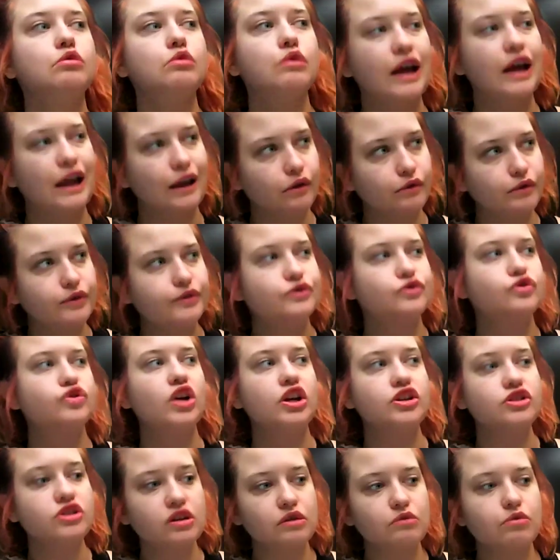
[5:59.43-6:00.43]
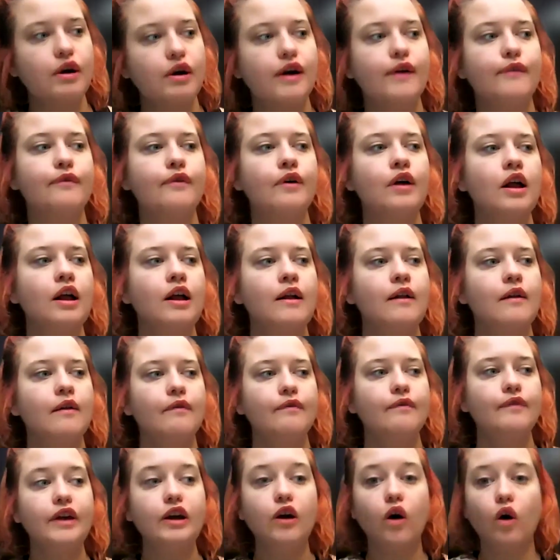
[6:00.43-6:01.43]
I was judging with,
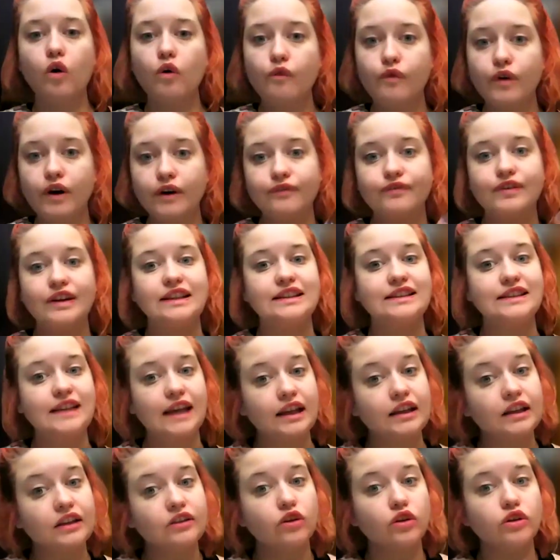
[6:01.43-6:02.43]
they over fixated